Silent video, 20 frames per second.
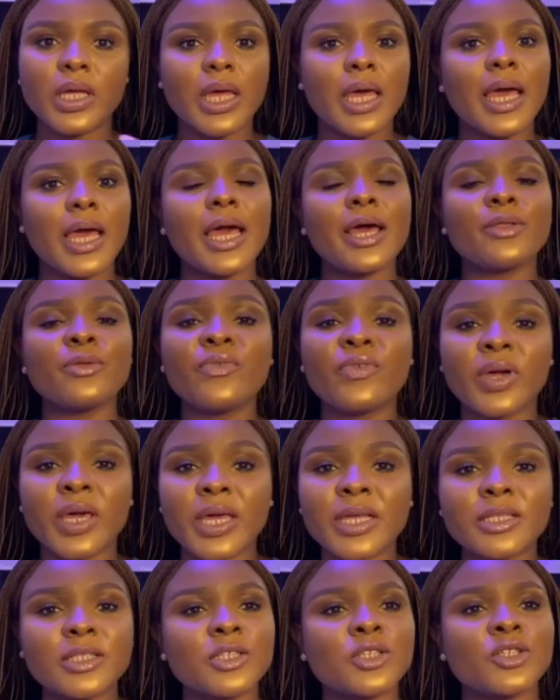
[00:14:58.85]
and don't
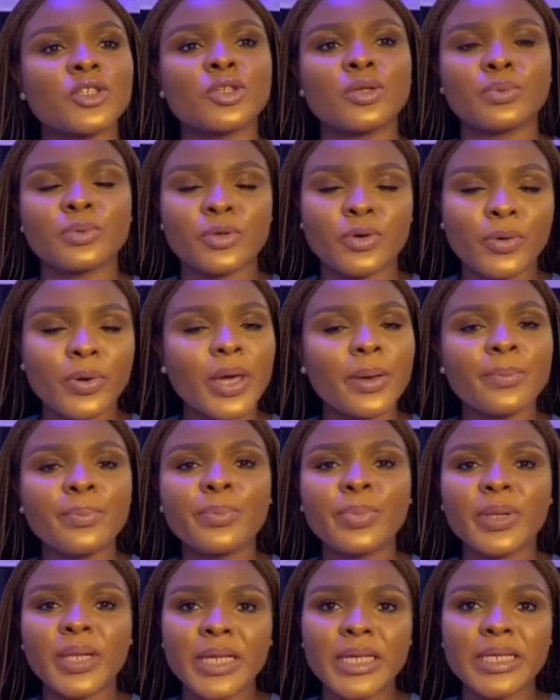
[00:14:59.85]
forget to subscribe. Please